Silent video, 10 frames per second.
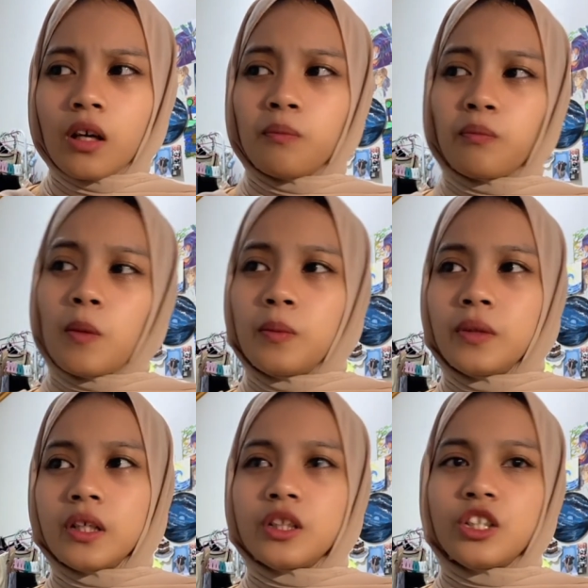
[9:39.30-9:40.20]

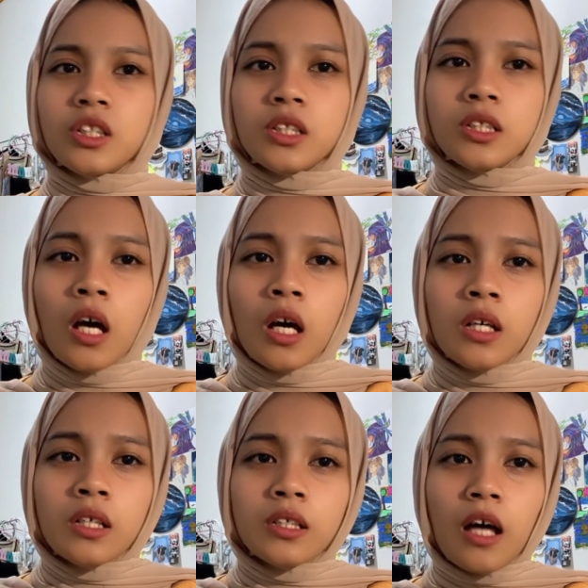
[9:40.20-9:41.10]
probably just
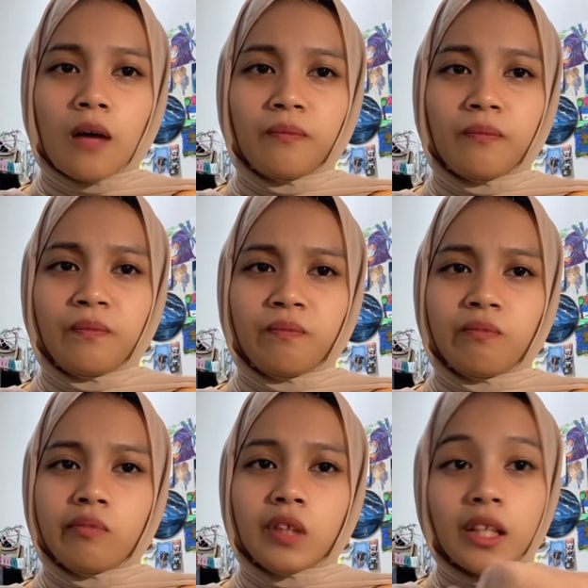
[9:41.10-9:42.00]
some
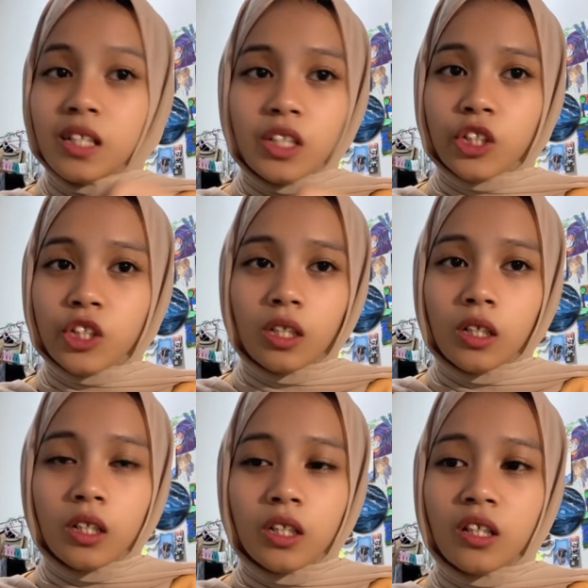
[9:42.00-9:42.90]
list,
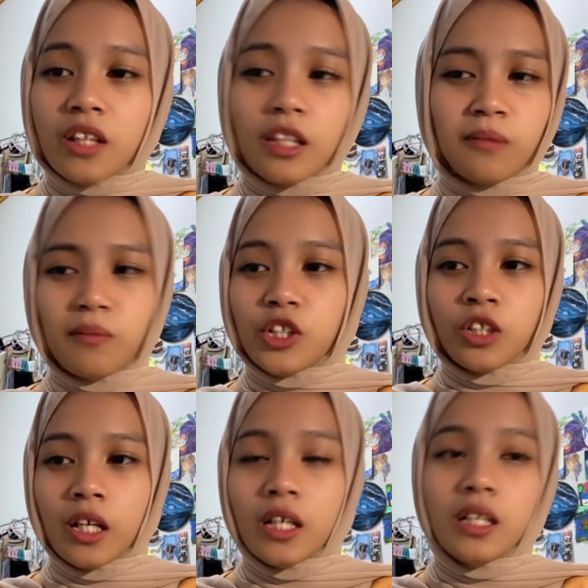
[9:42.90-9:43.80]
not that much.
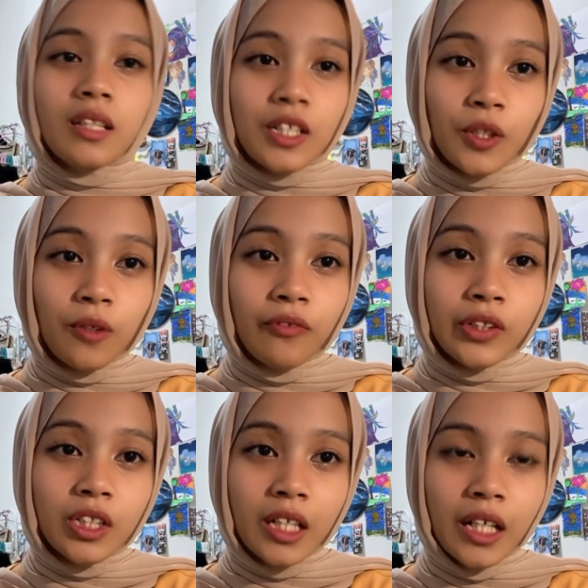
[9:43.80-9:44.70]
Okay, that's all for
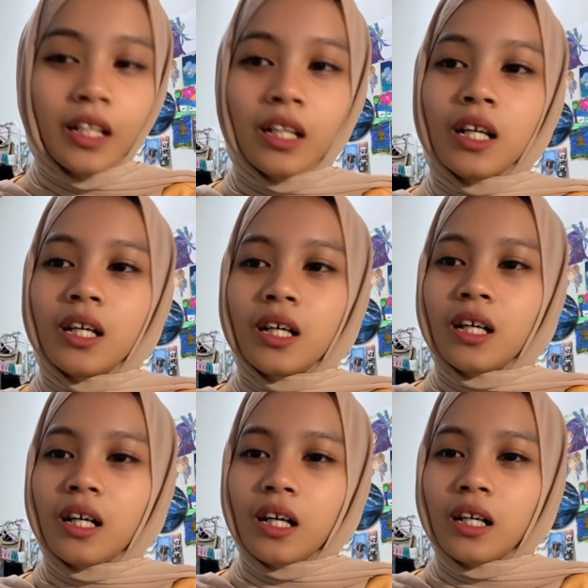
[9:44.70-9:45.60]
today,
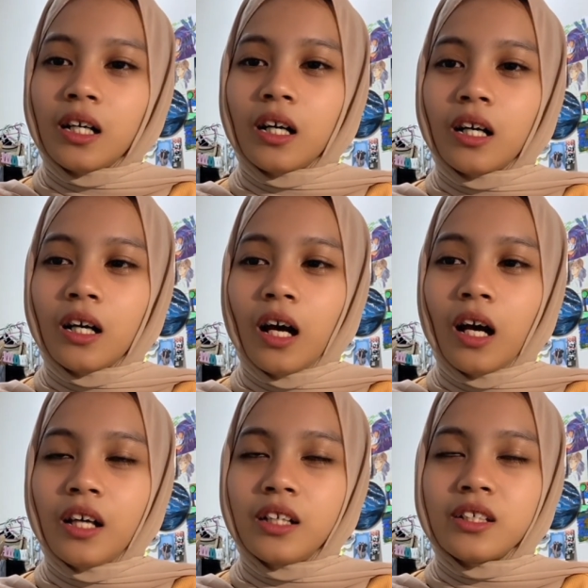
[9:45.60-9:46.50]

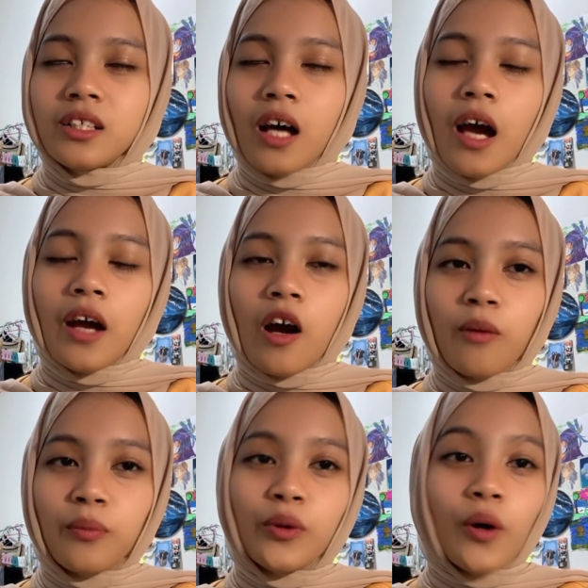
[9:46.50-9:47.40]
and I
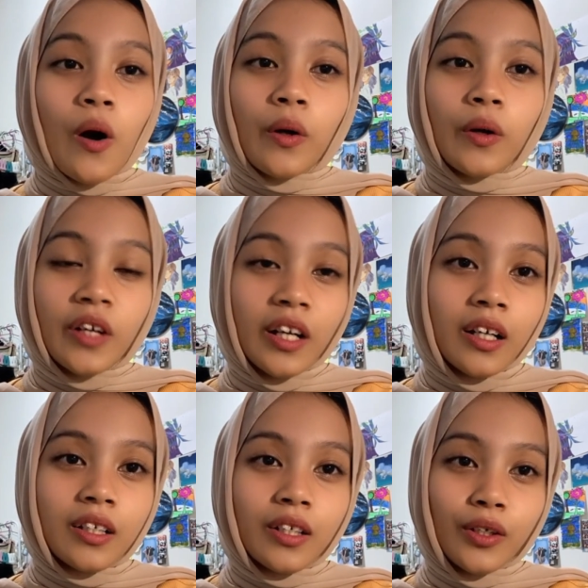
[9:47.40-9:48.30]
hope you all
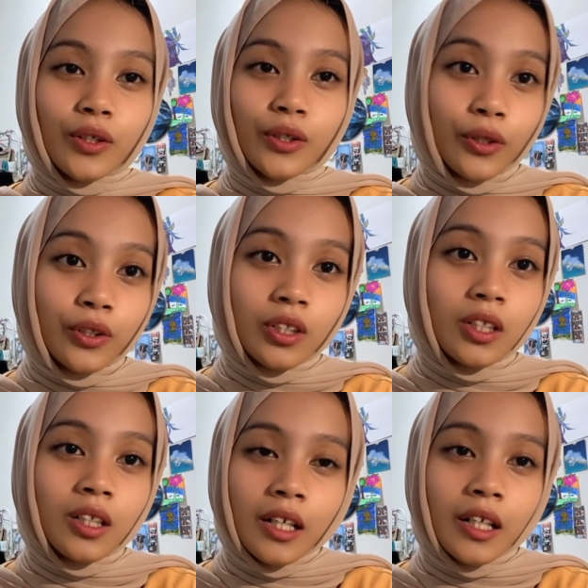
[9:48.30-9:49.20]
good
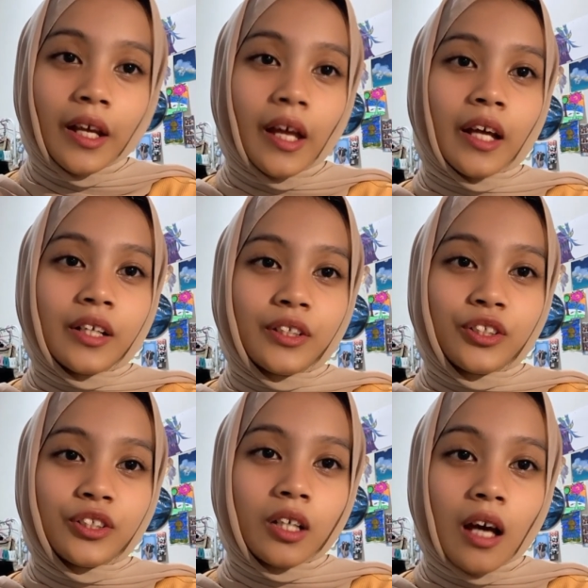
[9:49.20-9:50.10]

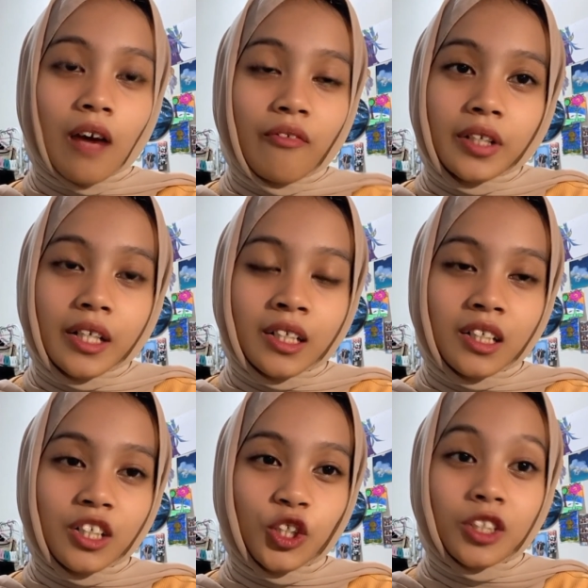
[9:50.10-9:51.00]
and everyday
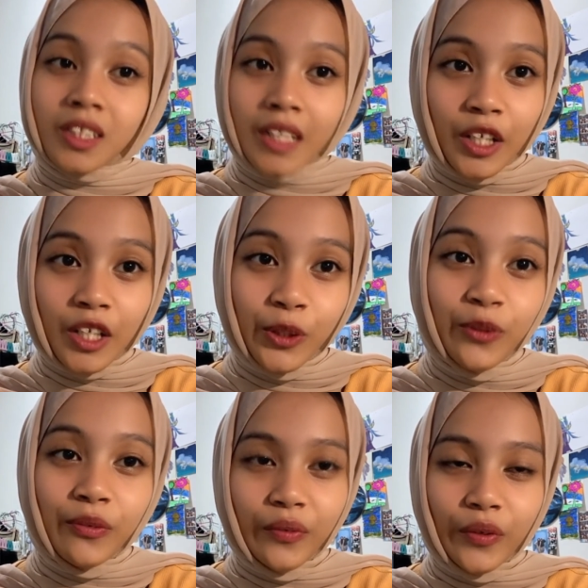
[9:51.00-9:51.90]
condition. Thank you
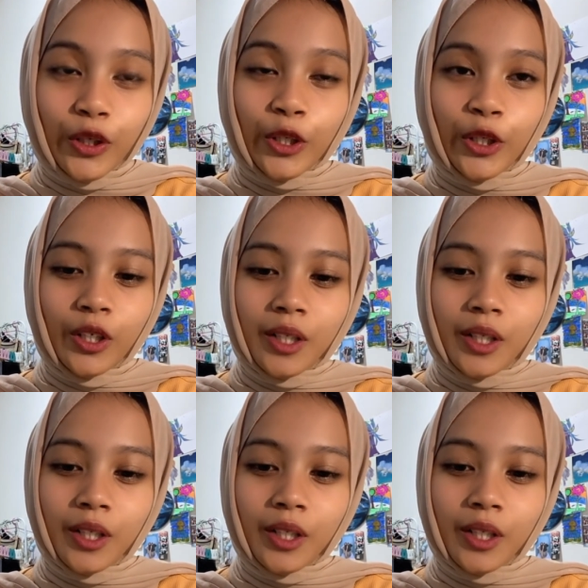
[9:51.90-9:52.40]
for